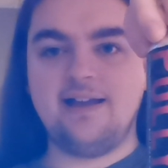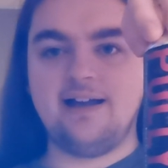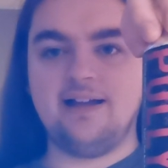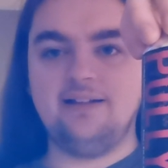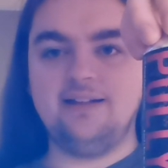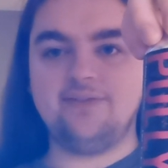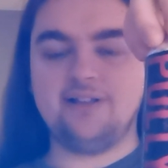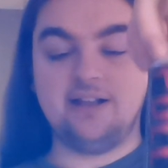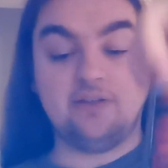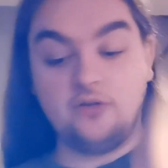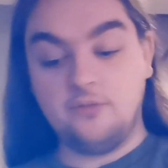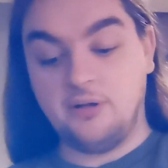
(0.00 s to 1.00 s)
I'll leave a
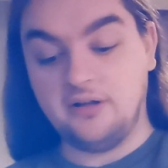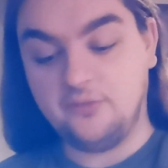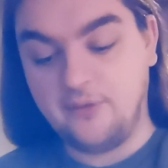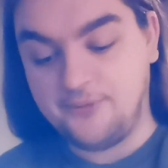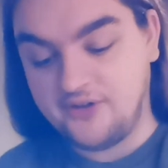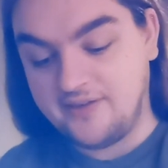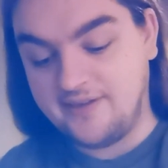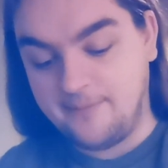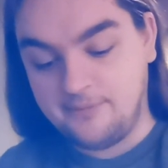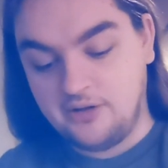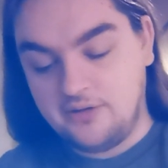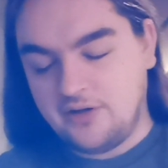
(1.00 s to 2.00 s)
link to Polly's website
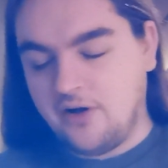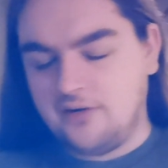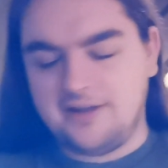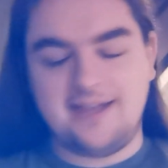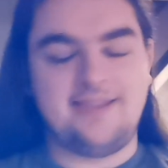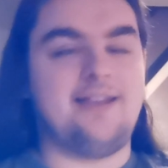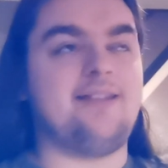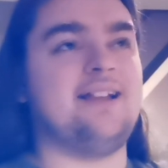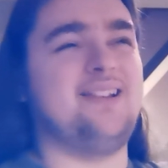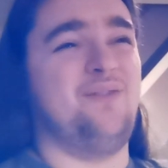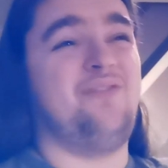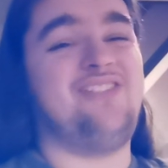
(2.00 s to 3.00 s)
down below. You can't get this,
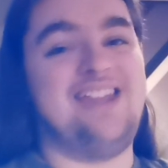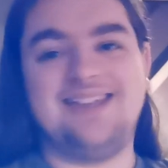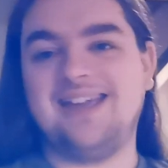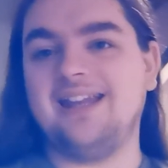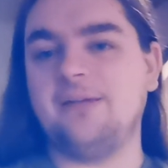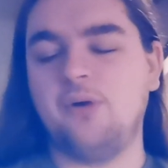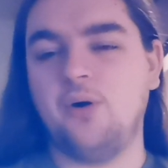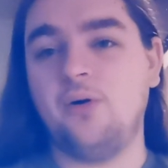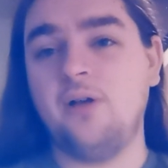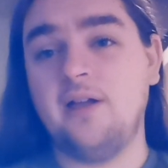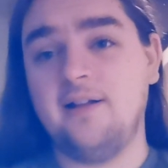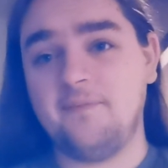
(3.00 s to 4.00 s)
I don't think, anymore.